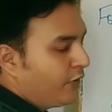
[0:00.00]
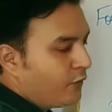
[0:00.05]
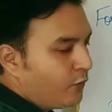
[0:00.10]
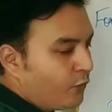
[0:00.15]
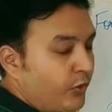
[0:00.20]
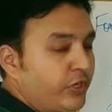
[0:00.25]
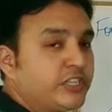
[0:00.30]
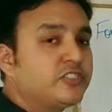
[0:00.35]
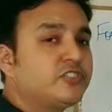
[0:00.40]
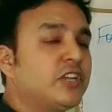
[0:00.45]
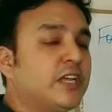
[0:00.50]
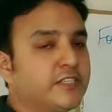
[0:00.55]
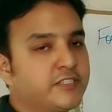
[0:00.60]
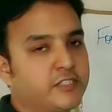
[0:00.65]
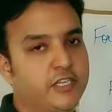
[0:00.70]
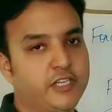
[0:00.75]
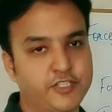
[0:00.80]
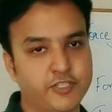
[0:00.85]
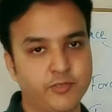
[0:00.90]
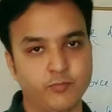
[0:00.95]
What is
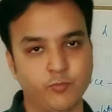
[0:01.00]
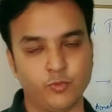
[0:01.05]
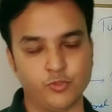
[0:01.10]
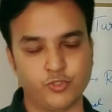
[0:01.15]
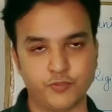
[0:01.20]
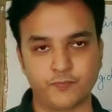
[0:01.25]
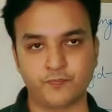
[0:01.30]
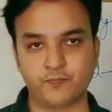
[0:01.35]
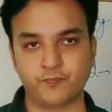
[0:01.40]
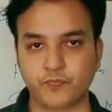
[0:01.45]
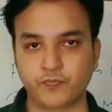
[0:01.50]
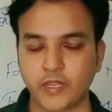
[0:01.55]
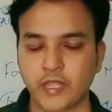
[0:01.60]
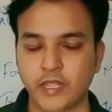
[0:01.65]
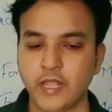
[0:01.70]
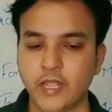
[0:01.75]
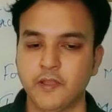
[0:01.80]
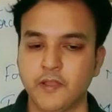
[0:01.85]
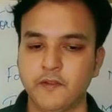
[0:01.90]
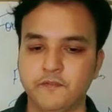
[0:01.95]
translational motion?
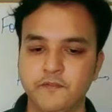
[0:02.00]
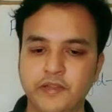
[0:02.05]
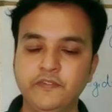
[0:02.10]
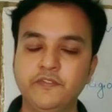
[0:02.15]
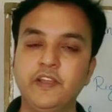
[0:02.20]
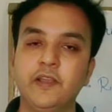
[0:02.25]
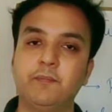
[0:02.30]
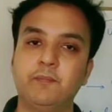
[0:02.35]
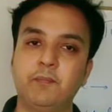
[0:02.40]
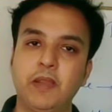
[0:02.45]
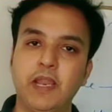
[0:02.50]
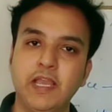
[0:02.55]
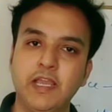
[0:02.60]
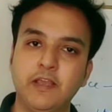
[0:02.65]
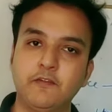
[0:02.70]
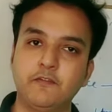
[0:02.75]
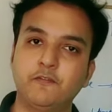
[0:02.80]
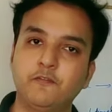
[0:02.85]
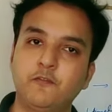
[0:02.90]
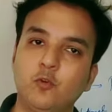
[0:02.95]
When we apply a
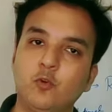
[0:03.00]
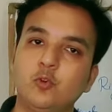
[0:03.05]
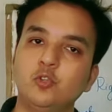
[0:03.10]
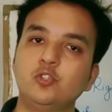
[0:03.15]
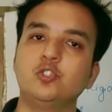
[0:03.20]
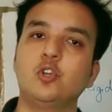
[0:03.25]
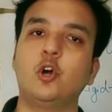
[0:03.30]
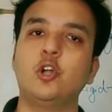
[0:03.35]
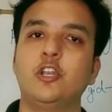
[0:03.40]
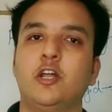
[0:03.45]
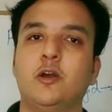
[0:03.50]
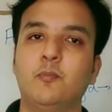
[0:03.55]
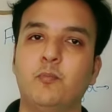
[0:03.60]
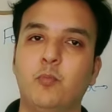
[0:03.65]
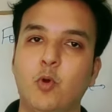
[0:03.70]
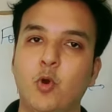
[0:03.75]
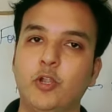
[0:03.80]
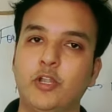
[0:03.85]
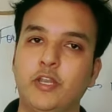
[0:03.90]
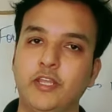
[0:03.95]
force on a
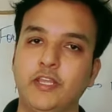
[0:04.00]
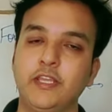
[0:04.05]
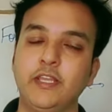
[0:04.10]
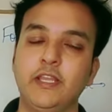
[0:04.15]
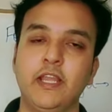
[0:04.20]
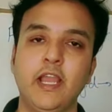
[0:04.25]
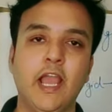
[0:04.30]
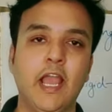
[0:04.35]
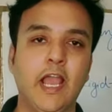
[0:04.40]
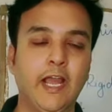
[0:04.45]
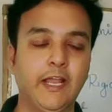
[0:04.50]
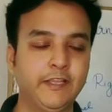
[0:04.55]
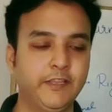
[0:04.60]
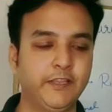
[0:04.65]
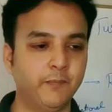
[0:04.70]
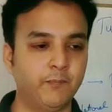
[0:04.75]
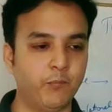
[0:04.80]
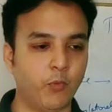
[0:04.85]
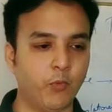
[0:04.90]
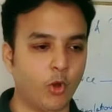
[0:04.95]
body and
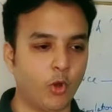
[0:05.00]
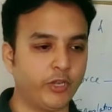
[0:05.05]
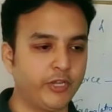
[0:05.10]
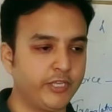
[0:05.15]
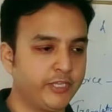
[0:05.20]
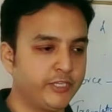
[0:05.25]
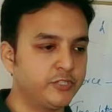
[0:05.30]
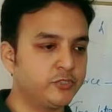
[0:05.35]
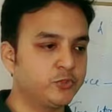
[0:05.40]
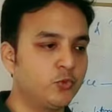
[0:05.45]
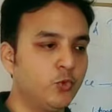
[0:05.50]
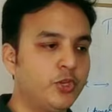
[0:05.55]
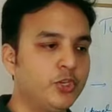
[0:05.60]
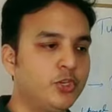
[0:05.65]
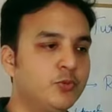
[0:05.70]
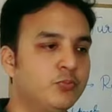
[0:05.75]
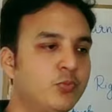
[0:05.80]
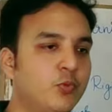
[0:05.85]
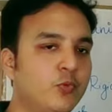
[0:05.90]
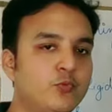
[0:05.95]
the body is going
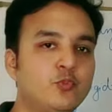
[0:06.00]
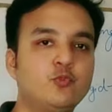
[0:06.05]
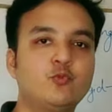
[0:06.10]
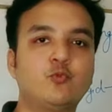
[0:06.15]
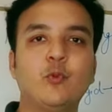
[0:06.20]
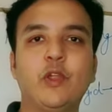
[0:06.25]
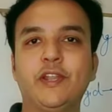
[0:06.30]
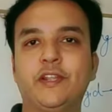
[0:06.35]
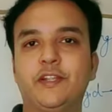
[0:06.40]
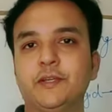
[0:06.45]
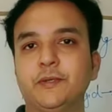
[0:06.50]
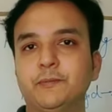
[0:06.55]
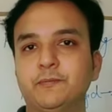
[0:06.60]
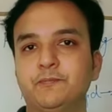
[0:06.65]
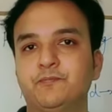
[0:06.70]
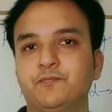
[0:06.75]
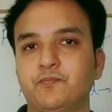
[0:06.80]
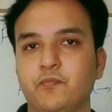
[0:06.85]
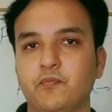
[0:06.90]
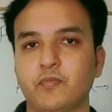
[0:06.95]
to move straight.
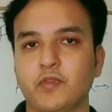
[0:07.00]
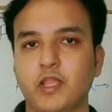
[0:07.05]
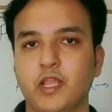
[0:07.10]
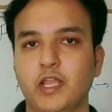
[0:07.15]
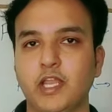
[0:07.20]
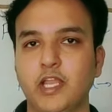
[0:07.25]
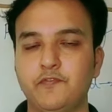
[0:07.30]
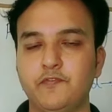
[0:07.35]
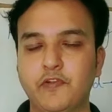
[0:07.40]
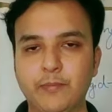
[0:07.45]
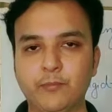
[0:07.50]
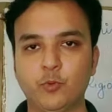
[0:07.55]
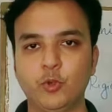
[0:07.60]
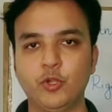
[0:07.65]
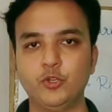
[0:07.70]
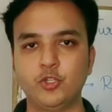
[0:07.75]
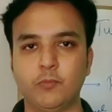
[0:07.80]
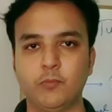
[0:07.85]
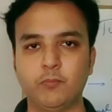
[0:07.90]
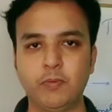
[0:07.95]
If I am
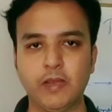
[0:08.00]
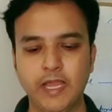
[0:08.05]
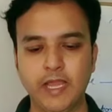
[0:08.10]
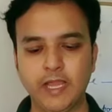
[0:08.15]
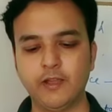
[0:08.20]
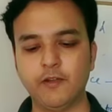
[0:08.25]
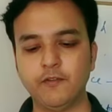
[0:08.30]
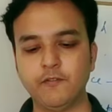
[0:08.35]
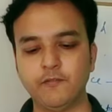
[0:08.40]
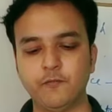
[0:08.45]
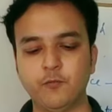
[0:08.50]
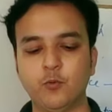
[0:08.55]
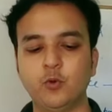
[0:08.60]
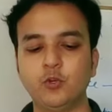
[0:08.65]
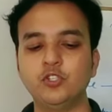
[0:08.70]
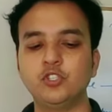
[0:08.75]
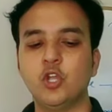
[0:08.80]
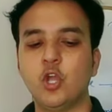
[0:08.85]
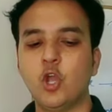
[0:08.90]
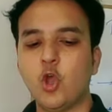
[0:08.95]
going to apply a
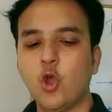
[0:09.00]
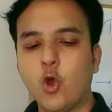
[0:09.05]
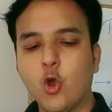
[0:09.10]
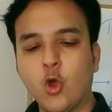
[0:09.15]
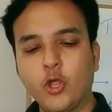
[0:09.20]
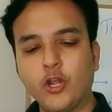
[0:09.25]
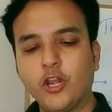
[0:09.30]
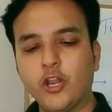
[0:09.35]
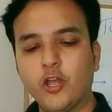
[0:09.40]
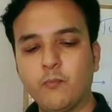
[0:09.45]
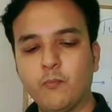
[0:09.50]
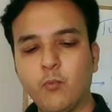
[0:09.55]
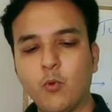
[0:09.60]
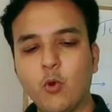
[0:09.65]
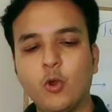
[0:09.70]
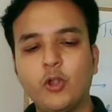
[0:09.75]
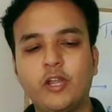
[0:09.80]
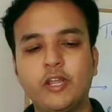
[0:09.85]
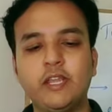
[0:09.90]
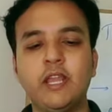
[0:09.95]
force on a
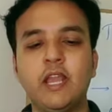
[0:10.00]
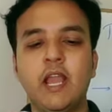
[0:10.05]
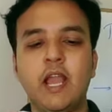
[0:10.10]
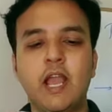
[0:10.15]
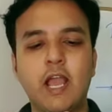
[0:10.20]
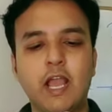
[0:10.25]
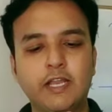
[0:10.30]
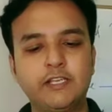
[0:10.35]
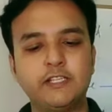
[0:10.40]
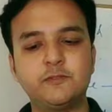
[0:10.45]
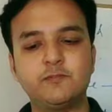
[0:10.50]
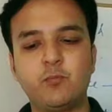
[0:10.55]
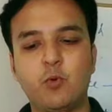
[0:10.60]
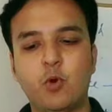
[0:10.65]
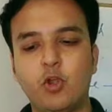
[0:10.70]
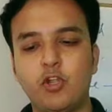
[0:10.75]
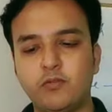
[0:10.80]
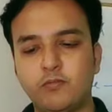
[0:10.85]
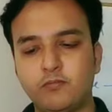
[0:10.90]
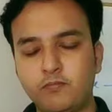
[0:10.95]
body and this
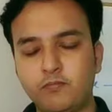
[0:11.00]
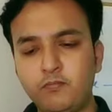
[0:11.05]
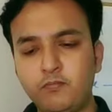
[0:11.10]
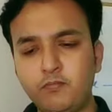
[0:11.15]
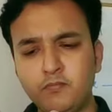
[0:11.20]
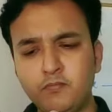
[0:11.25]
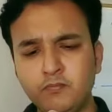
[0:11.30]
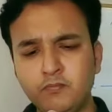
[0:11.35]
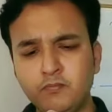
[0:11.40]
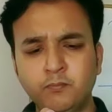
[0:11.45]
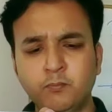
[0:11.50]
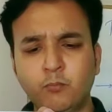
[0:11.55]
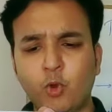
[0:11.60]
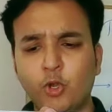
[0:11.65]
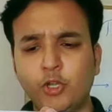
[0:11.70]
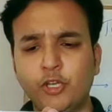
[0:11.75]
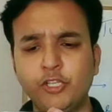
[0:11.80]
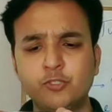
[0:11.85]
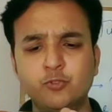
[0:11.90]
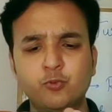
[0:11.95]

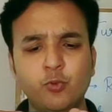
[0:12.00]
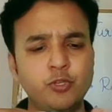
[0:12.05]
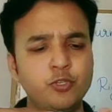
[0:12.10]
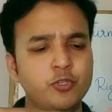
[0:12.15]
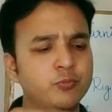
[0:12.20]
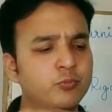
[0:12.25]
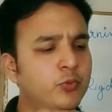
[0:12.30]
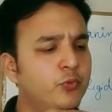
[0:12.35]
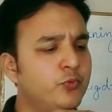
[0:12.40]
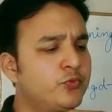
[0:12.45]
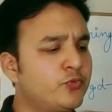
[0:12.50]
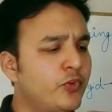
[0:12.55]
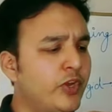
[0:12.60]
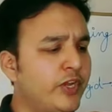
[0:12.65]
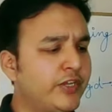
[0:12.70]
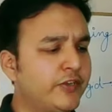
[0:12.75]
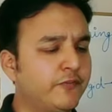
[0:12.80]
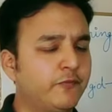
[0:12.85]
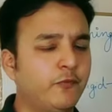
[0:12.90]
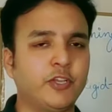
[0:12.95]
body is going to move
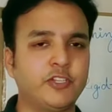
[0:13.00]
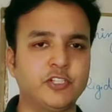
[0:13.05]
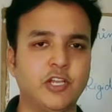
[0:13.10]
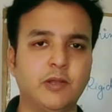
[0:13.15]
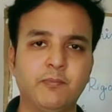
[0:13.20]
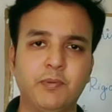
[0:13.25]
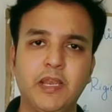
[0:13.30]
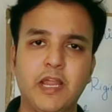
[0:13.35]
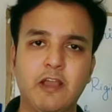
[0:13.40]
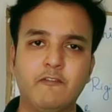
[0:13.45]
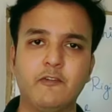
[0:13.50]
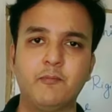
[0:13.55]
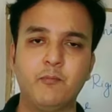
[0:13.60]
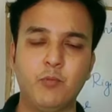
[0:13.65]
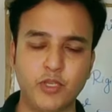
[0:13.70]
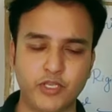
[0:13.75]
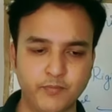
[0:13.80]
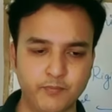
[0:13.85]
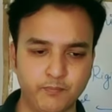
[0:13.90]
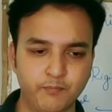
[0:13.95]
straight. For example, I have
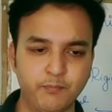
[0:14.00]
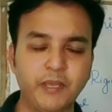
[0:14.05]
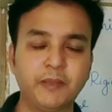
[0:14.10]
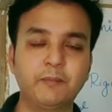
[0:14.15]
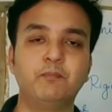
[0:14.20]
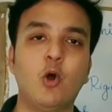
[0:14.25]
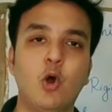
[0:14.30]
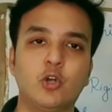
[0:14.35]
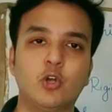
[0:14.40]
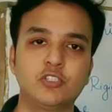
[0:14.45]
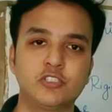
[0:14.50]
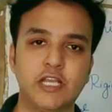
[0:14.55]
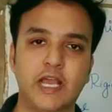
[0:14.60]
a big box.